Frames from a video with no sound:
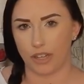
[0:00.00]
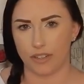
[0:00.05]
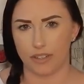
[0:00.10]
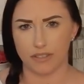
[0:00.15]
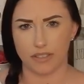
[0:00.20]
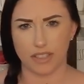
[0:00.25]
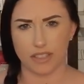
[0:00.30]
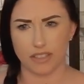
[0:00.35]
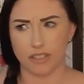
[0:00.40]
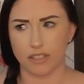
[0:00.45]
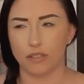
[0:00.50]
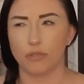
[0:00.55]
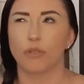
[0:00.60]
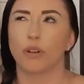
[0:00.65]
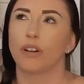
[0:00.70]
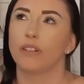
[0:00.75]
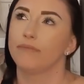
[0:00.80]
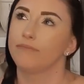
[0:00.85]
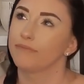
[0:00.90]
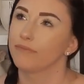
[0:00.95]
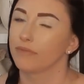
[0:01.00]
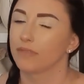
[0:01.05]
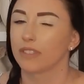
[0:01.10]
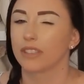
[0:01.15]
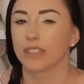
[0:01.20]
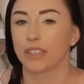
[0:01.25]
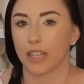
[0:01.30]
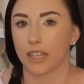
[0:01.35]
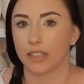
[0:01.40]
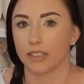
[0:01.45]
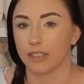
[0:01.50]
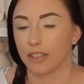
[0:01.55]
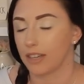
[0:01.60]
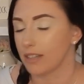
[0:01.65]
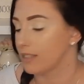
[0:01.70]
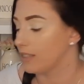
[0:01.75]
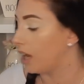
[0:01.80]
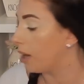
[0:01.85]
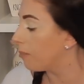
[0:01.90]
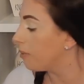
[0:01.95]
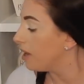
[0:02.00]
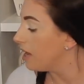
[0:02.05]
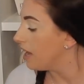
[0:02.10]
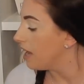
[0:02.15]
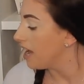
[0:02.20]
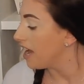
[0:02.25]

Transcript: and I was like, well, the second to last stop.